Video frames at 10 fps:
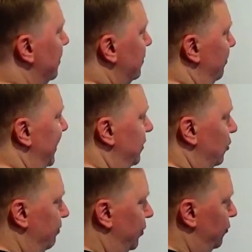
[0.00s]
domain
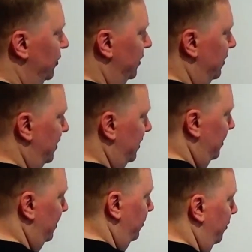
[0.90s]

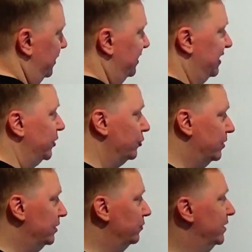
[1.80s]
component, organizational
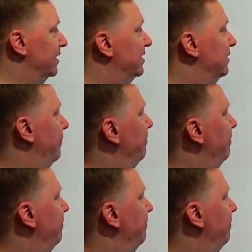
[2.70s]
unit,